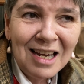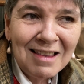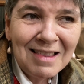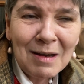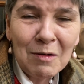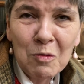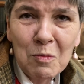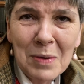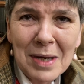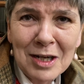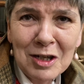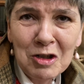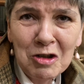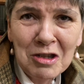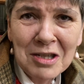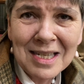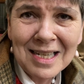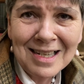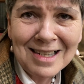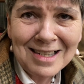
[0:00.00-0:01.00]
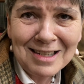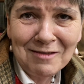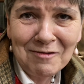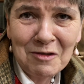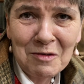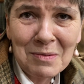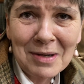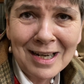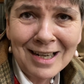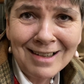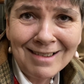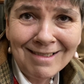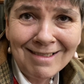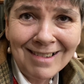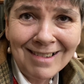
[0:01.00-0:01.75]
That would be a good citizen for me.